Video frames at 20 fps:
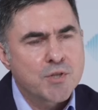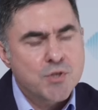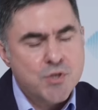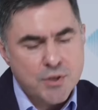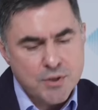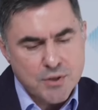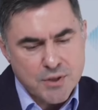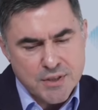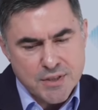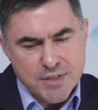to
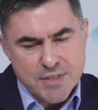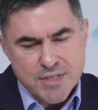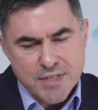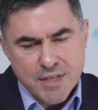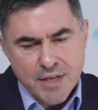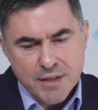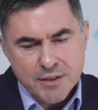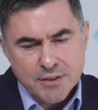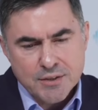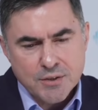mention
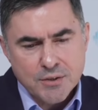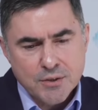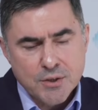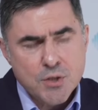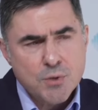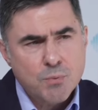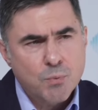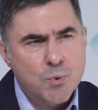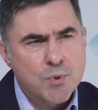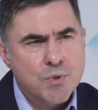is that
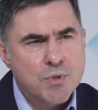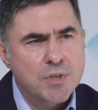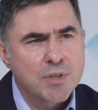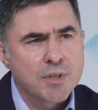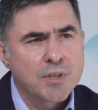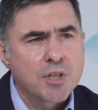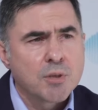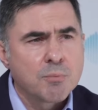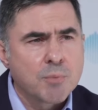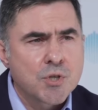this
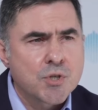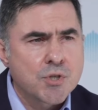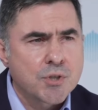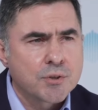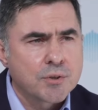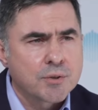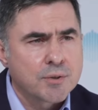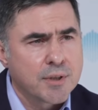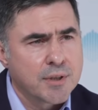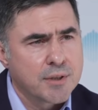was a
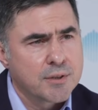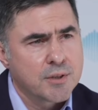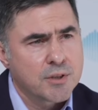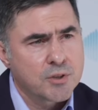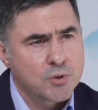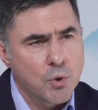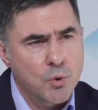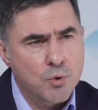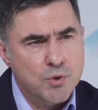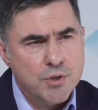commercial and
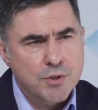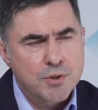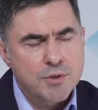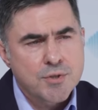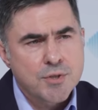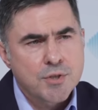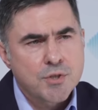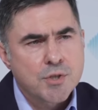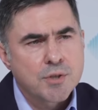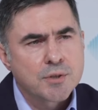technology
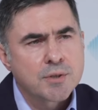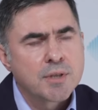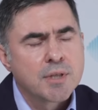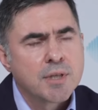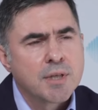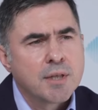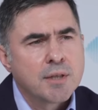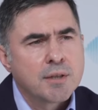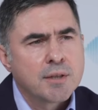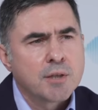decision
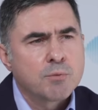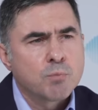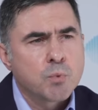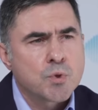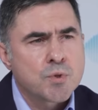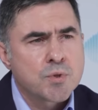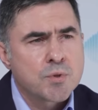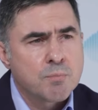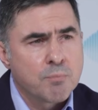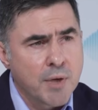that
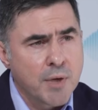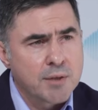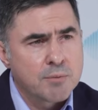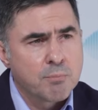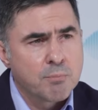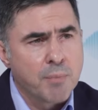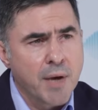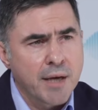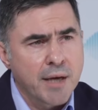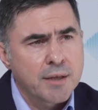was
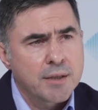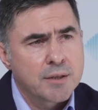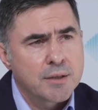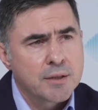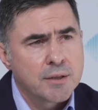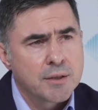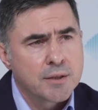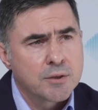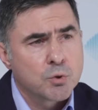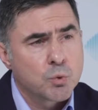made back
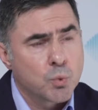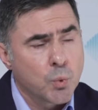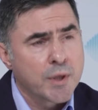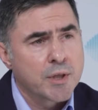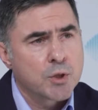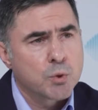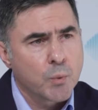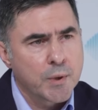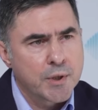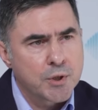in
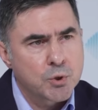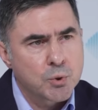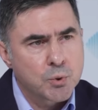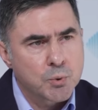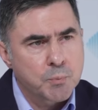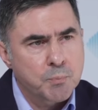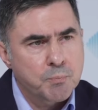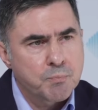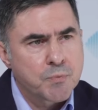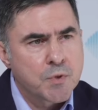
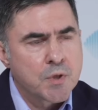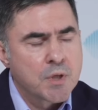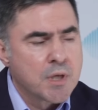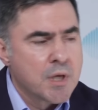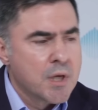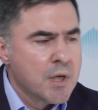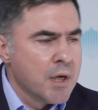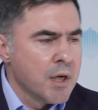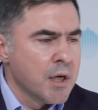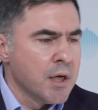2022.
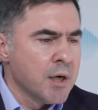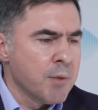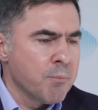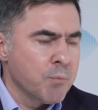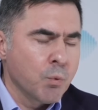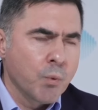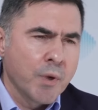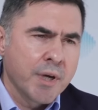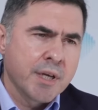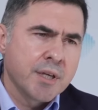
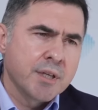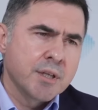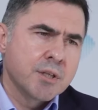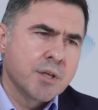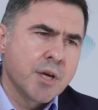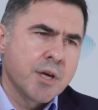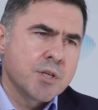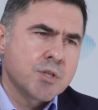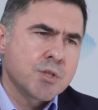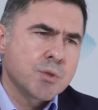Um, when I
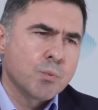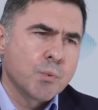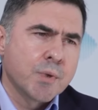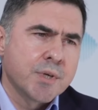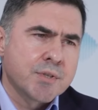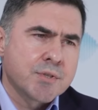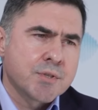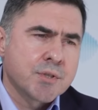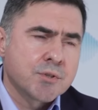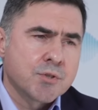engaged
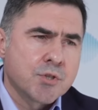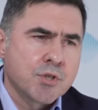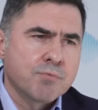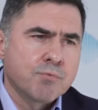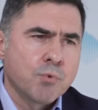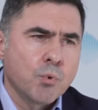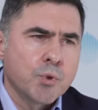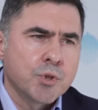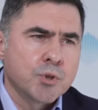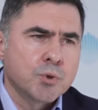with
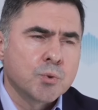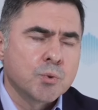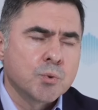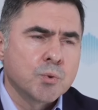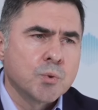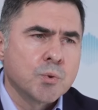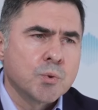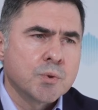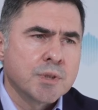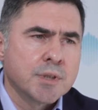
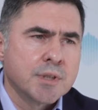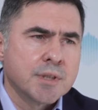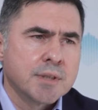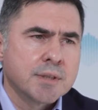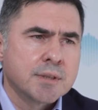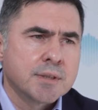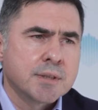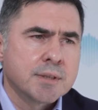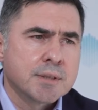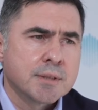G42
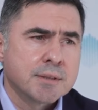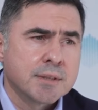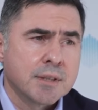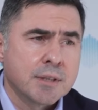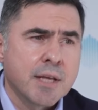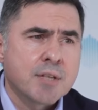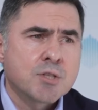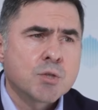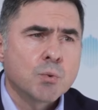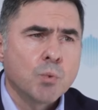in
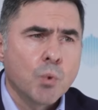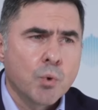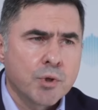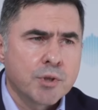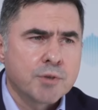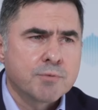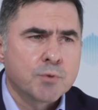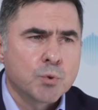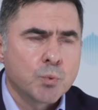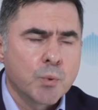the last
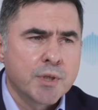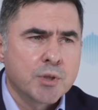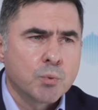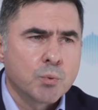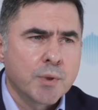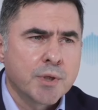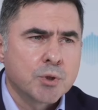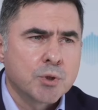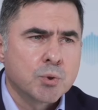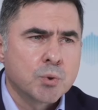quarter of
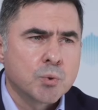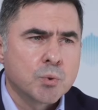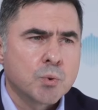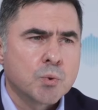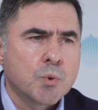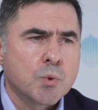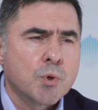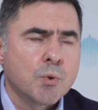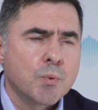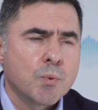
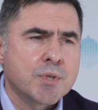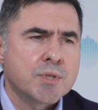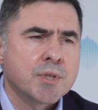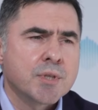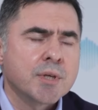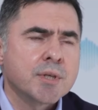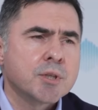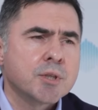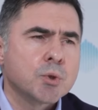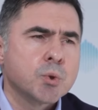2022, we
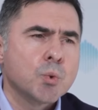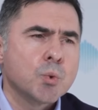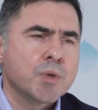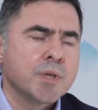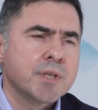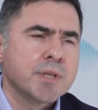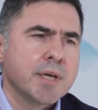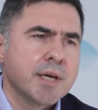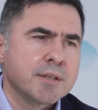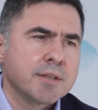started
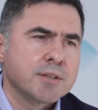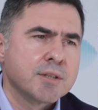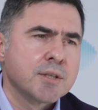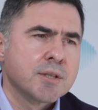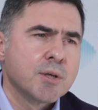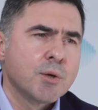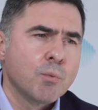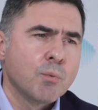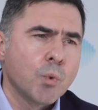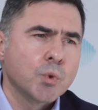looking at
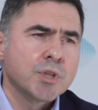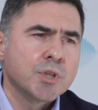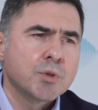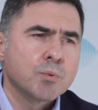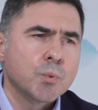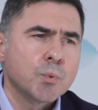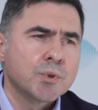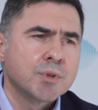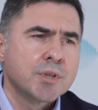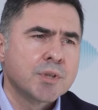what
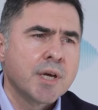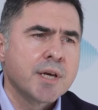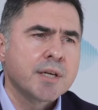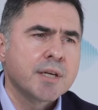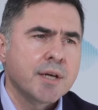it would